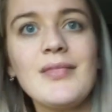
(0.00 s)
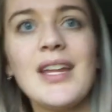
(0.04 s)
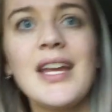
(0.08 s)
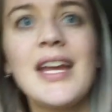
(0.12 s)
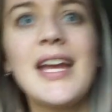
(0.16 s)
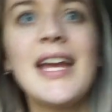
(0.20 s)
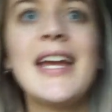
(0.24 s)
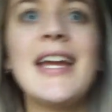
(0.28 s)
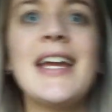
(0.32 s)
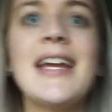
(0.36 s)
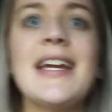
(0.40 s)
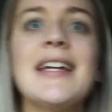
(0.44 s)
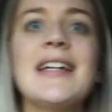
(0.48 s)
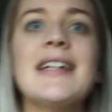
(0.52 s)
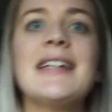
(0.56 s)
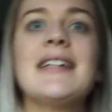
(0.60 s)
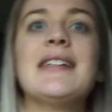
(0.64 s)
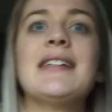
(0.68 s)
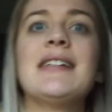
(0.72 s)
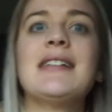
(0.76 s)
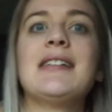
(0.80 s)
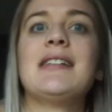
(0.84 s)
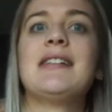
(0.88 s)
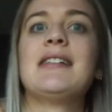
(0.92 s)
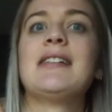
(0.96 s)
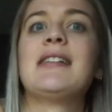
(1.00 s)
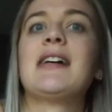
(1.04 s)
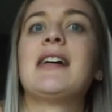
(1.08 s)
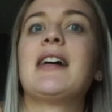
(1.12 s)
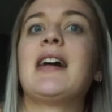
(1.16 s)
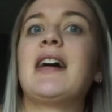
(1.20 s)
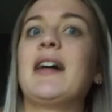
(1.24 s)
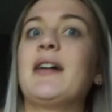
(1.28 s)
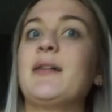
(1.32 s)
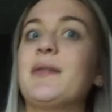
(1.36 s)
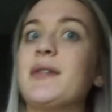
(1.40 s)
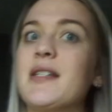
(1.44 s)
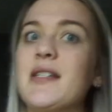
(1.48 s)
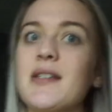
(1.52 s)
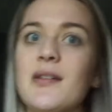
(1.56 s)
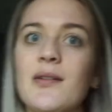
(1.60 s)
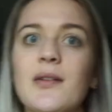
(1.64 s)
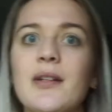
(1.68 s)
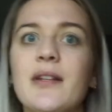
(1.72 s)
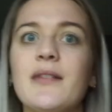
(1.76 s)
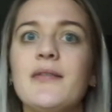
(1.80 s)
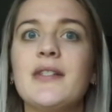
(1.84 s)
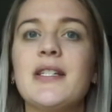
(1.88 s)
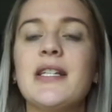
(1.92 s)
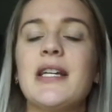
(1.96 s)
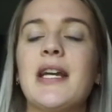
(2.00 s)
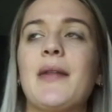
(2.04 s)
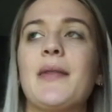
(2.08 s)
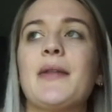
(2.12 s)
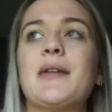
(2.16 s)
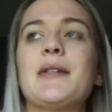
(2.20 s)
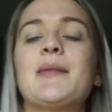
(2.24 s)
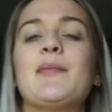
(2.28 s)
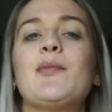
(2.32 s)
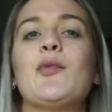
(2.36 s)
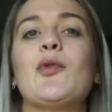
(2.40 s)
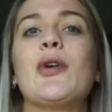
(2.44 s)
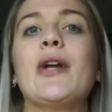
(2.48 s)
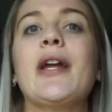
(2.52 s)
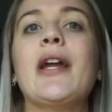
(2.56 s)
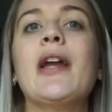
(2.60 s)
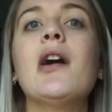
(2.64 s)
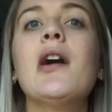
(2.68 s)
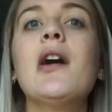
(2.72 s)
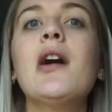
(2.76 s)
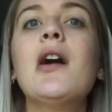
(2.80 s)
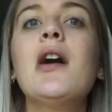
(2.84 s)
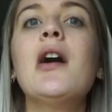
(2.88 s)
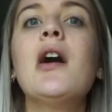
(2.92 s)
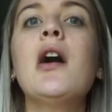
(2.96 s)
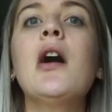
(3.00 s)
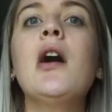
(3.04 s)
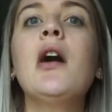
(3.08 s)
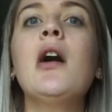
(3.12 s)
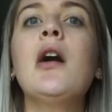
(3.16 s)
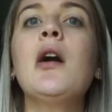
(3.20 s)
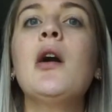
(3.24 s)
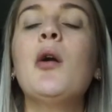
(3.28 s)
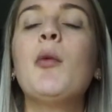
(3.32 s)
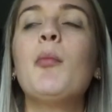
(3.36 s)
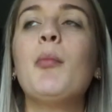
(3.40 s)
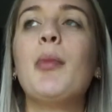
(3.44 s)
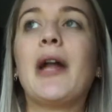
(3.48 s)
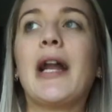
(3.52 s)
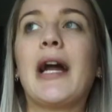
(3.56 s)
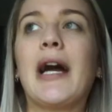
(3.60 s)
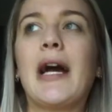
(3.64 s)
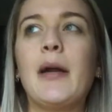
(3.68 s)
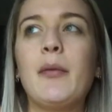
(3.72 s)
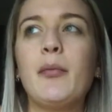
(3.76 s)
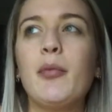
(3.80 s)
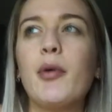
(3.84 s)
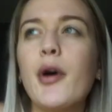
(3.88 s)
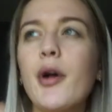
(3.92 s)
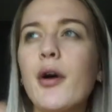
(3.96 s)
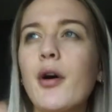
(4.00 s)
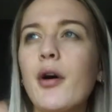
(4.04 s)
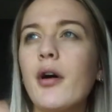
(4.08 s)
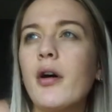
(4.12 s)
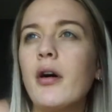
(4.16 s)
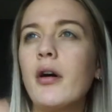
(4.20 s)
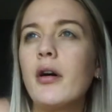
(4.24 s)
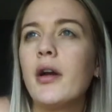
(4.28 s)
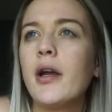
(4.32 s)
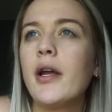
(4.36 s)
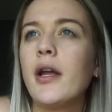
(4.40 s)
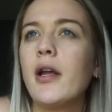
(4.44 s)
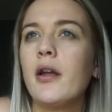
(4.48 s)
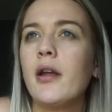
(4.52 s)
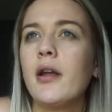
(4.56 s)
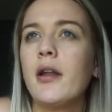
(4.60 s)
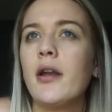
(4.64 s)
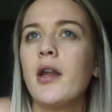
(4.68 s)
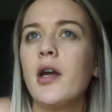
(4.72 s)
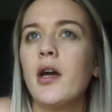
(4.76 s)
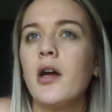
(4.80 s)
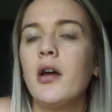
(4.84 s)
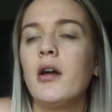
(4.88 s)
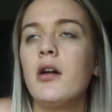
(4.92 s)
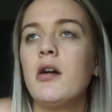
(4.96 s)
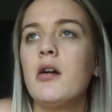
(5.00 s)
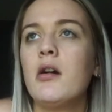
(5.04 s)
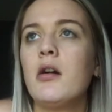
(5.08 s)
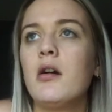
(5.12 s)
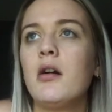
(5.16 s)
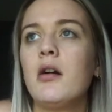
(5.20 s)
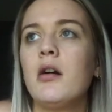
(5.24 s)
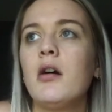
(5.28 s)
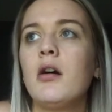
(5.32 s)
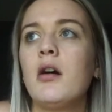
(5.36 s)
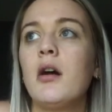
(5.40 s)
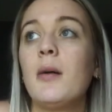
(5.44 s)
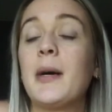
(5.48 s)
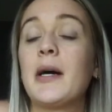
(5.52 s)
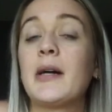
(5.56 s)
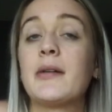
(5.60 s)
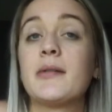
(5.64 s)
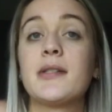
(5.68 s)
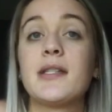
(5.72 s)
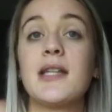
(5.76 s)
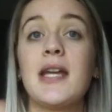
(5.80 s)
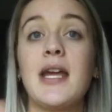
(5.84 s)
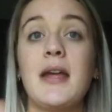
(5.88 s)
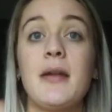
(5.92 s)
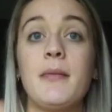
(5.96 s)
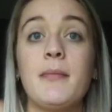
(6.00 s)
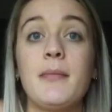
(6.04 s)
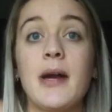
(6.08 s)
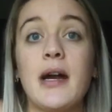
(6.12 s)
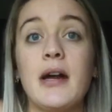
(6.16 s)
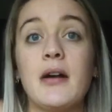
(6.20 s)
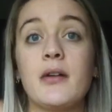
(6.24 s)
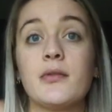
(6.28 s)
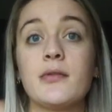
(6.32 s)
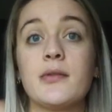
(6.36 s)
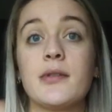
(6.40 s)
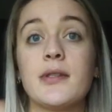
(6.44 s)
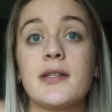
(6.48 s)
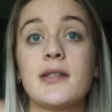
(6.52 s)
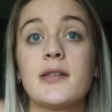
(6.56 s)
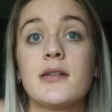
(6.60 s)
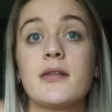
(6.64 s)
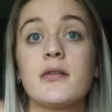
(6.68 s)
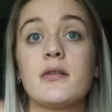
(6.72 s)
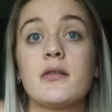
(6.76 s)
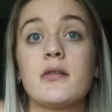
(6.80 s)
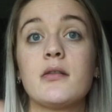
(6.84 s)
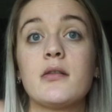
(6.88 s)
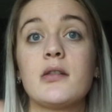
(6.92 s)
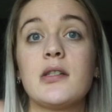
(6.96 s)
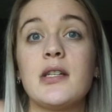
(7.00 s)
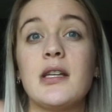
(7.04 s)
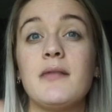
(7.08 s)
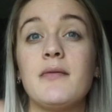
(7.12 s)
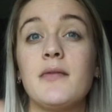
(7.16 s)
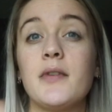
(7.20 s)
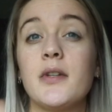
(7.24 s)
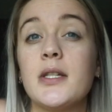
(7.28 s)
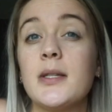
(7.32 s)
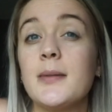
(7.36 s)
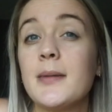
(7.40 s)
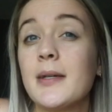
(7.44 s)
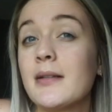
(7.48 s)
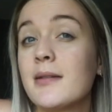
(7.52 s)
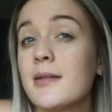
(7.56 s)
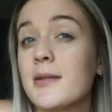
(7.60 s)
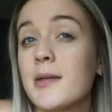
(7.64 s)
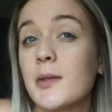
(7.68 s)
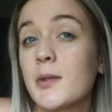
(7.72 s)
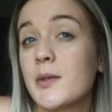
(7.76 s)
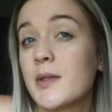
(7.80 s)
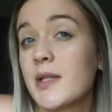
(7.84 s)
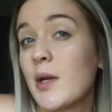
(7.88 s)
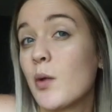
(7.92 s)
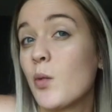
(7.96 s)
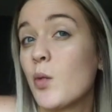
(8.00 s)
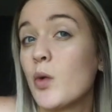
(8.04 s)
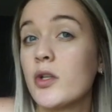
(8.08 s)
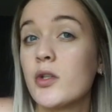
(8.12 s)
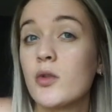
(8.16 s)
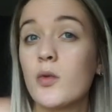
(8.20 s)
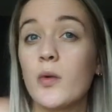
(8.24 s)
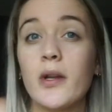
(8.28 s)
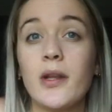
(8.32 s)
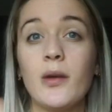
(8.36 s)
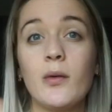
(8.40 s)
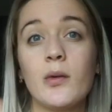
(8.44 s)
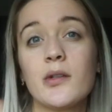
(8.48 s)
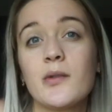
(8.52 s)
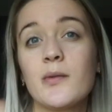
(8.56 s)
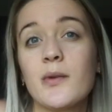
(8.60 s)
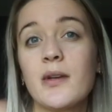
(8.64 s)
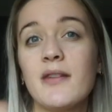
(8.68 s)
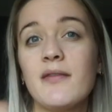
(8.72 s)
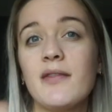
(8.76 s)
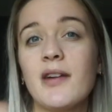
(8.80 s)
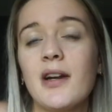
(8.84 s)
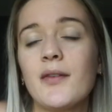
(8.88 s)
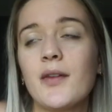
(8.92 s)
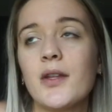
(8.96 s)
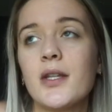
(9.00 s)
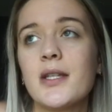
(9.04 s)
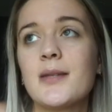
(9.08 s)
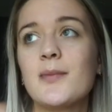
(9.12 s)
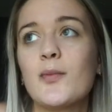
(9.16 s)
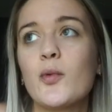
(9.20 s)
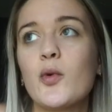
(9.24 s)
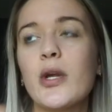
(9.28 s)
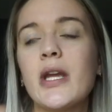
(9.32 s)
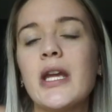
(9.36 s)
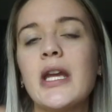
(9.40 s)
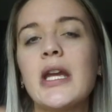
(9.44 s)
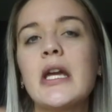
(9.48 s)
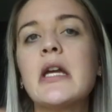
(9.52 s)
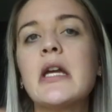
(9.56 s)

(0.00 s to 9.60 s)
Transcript: And I was still lifting at this point, but I had put on about 10 pounds, 10, 15 pounds. So I was like 120, 125 at this point.